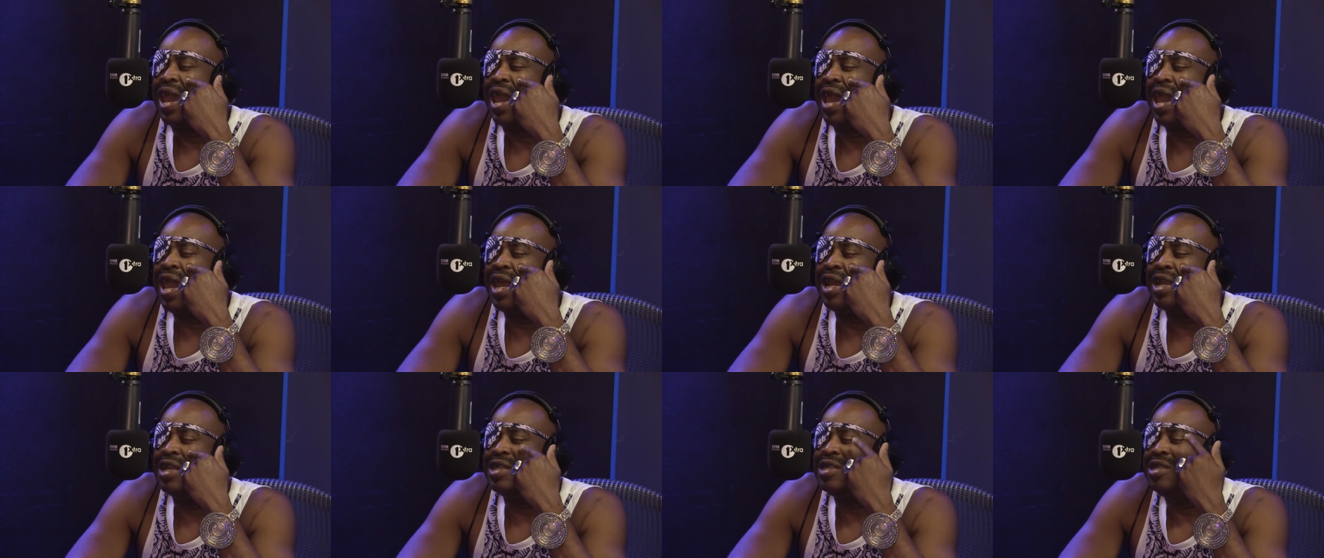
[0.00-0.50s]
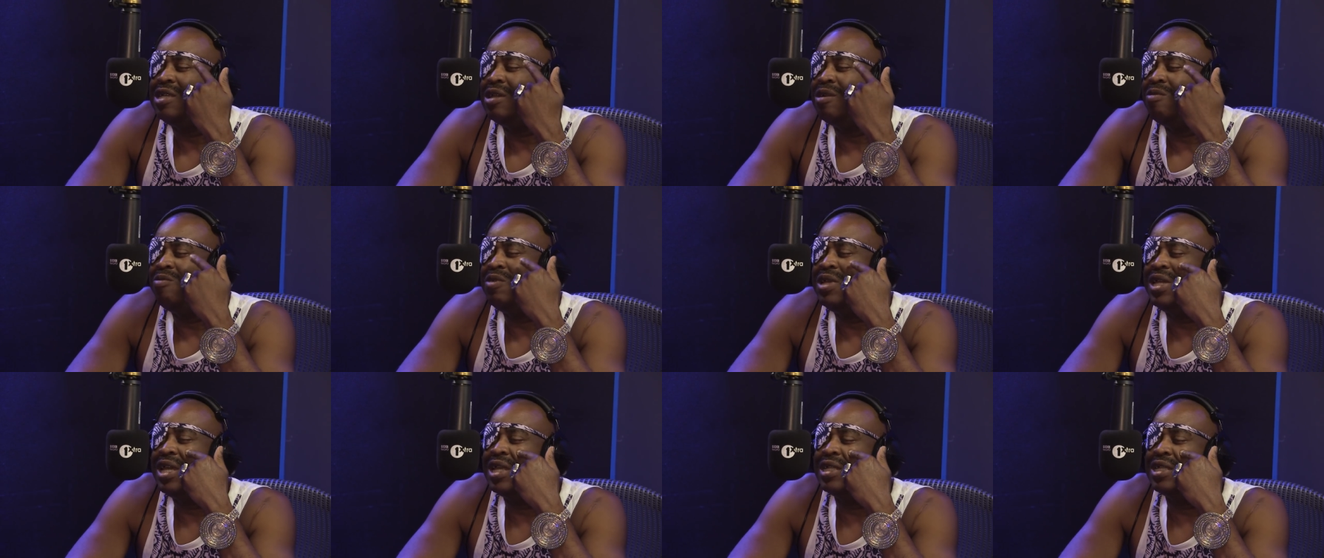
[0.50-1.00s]
And until
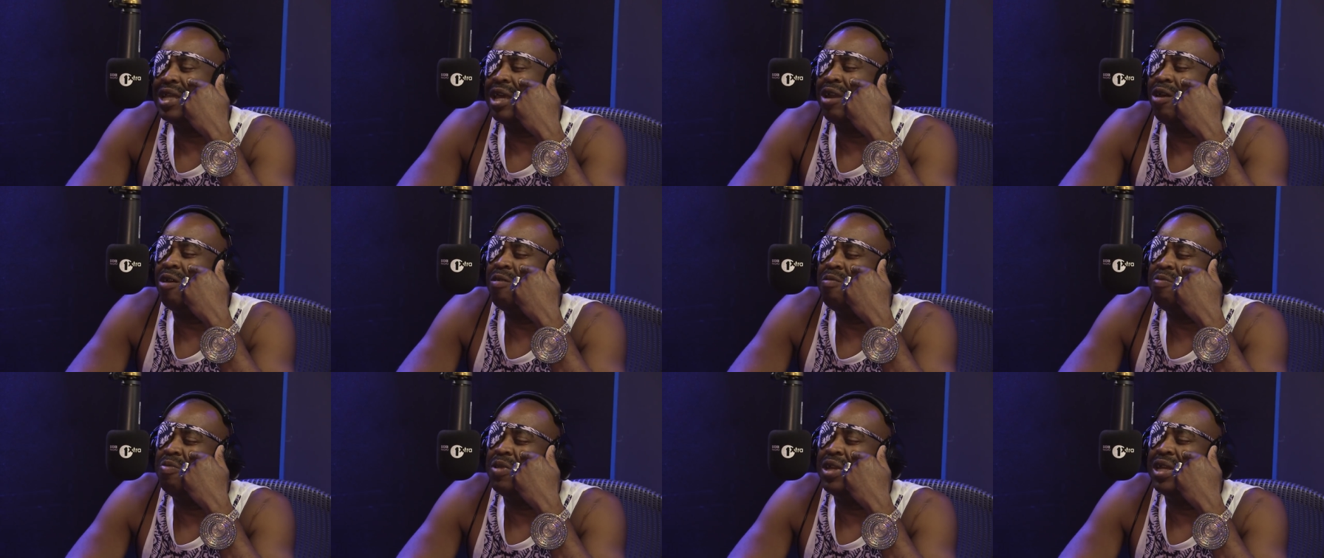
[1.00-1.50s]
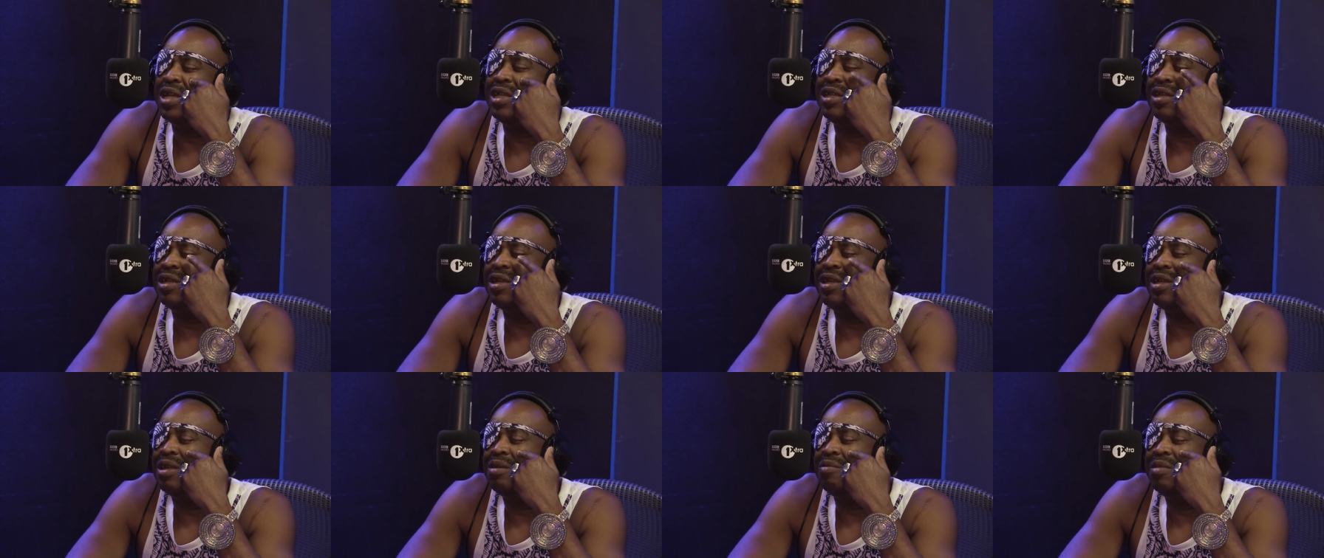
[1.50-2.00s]
we get that open, and you
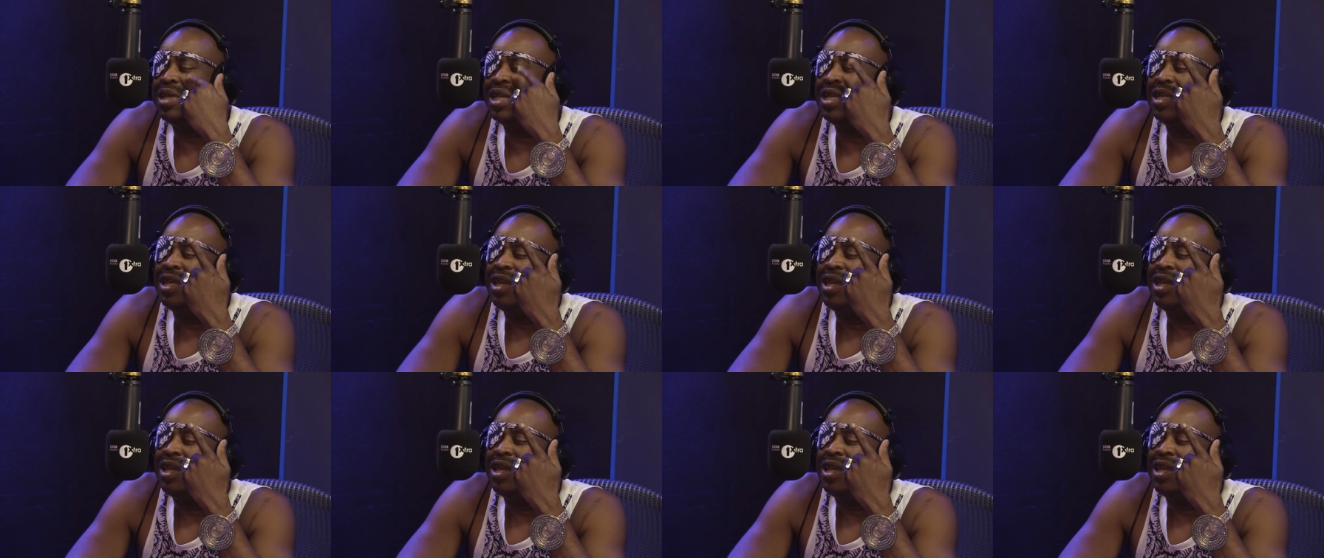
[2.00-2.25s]
know what I mean,